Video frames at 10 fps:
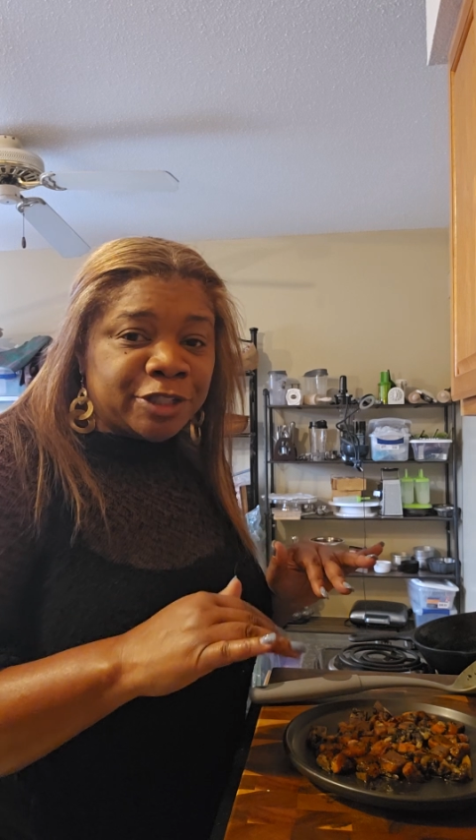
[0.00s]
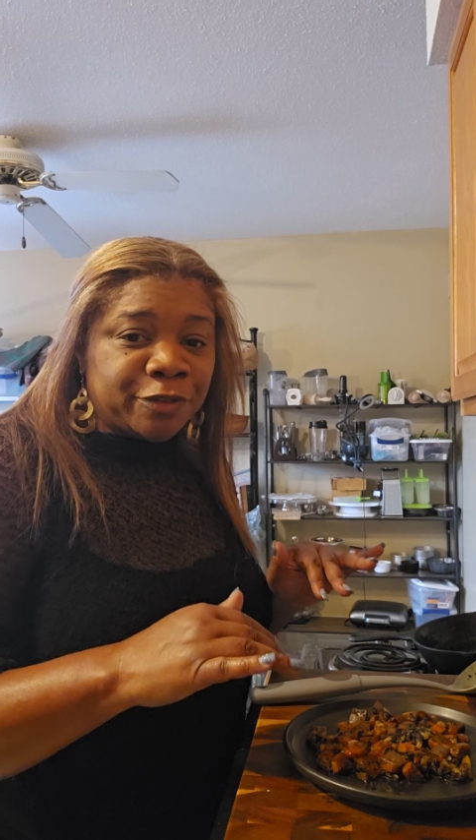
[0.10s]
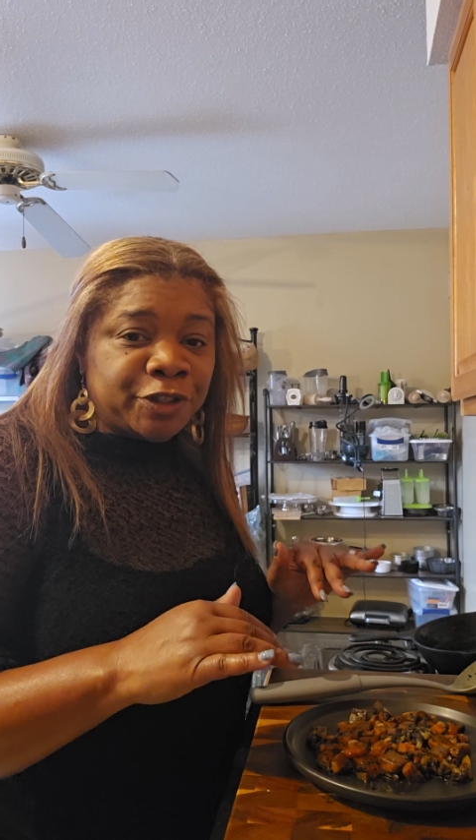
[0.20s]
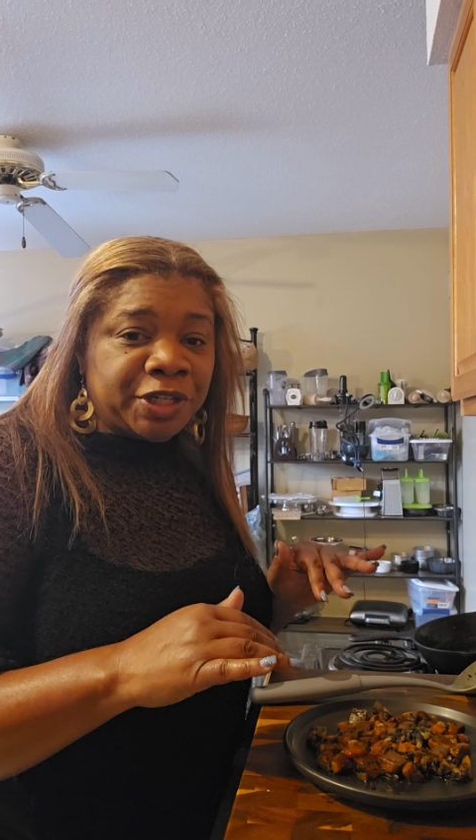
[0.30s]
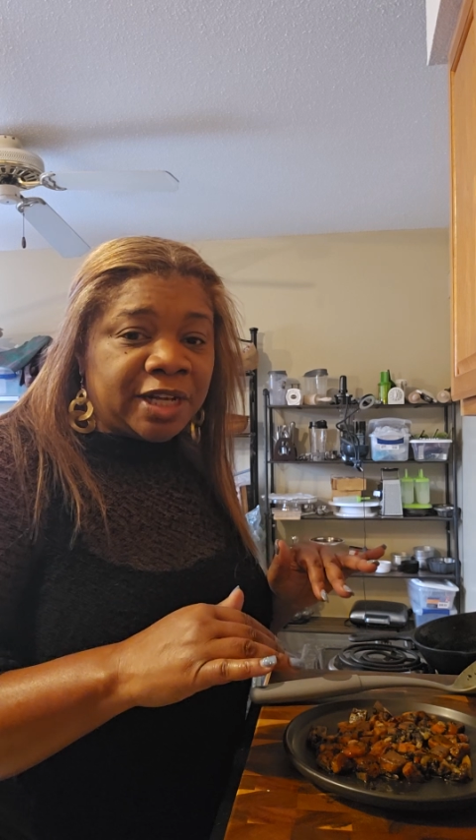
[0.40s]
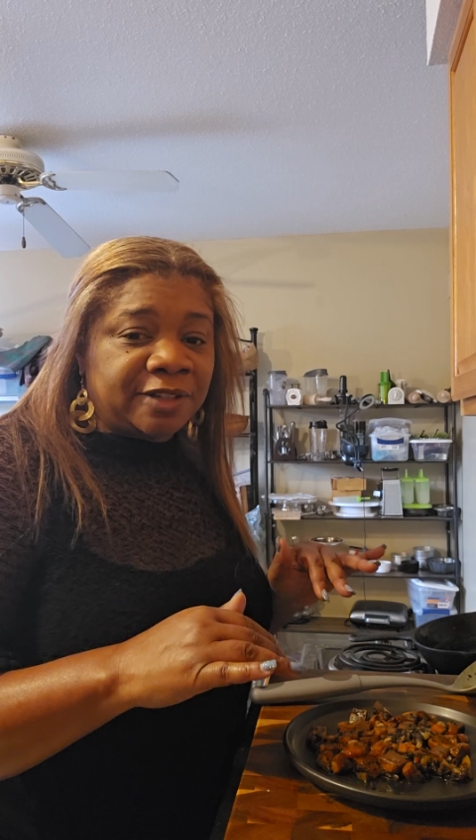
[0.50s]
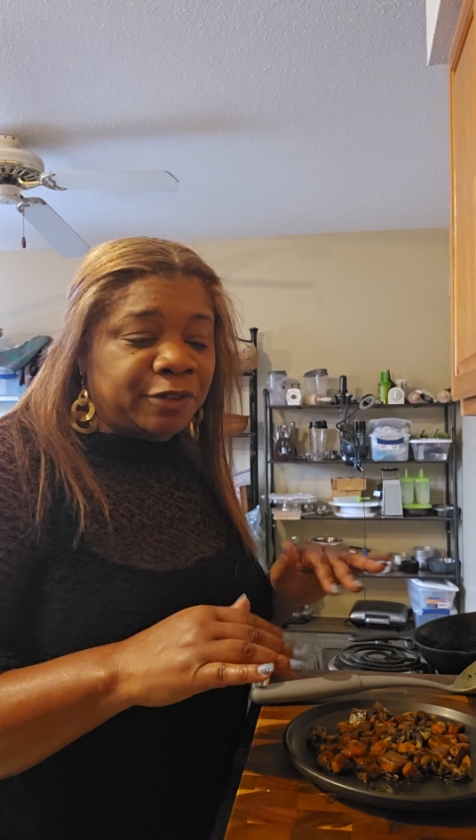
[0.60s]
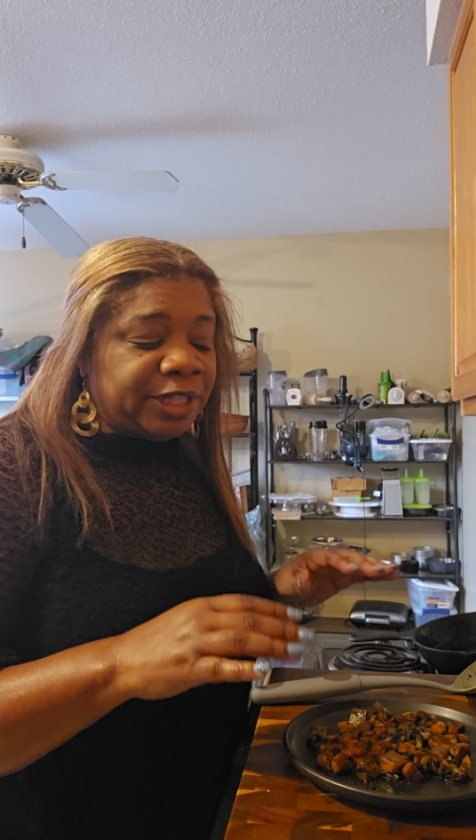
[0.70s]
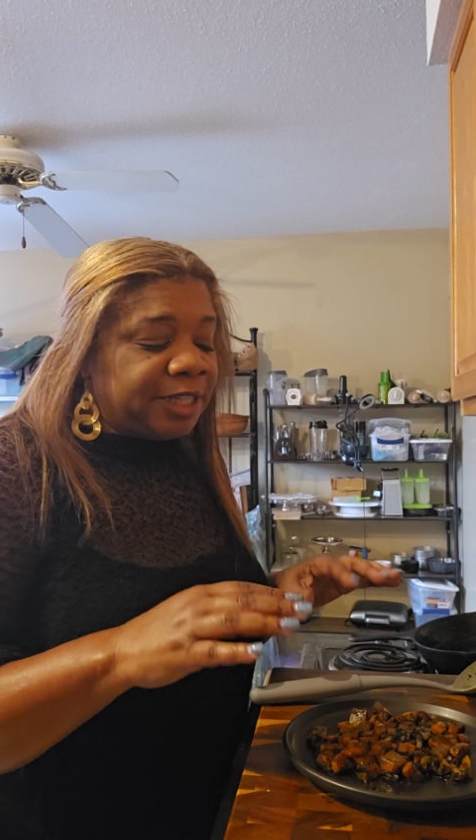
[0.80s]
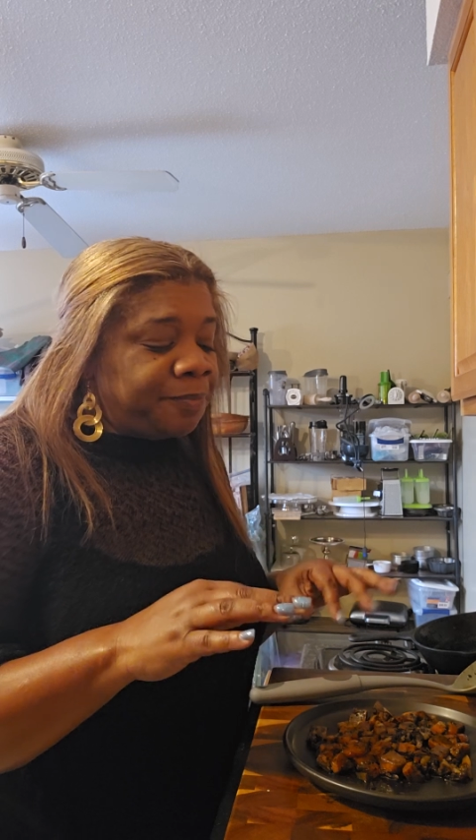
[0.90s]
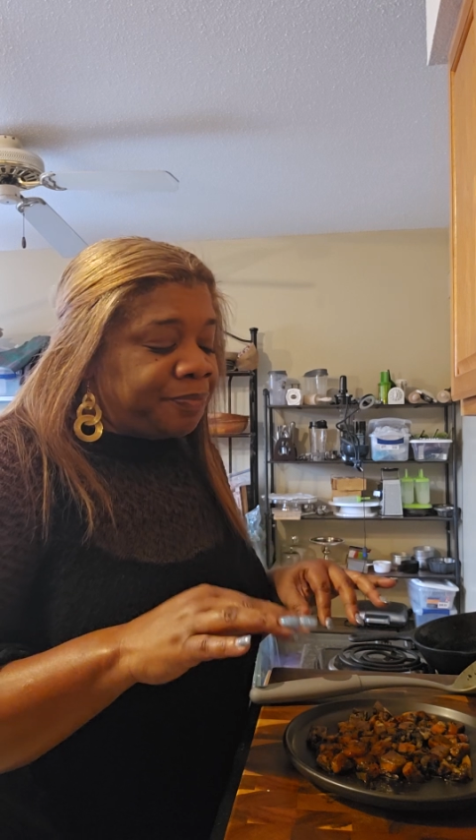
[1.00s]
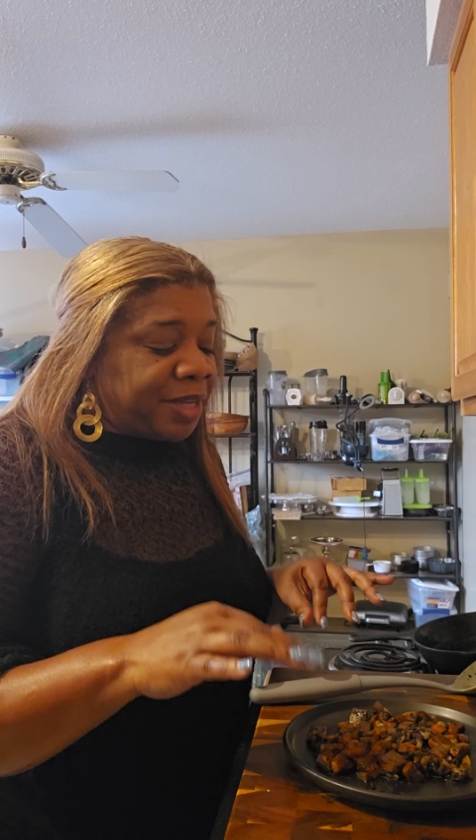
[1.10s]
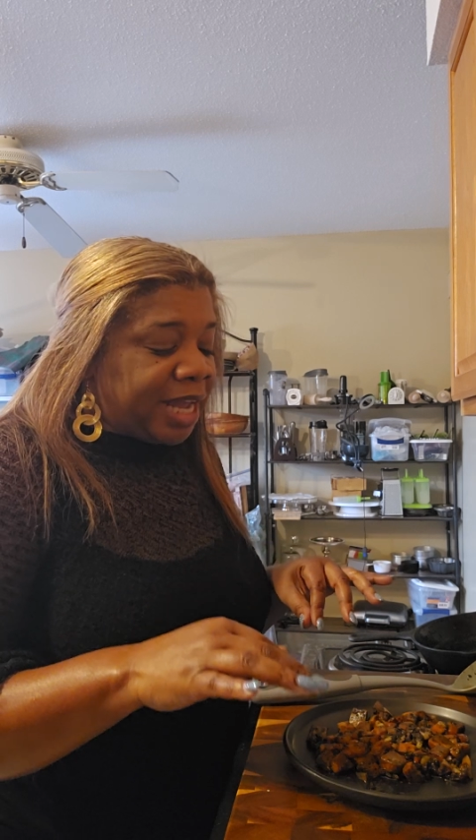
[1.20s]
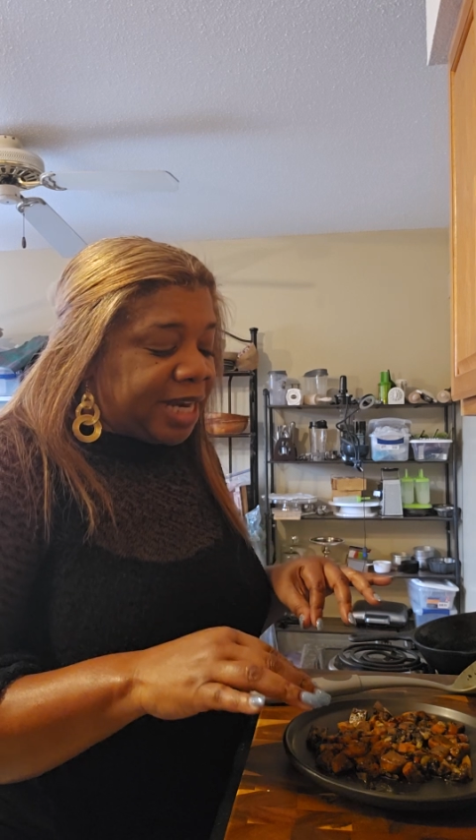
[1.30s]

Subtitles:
extra virgin olive oil,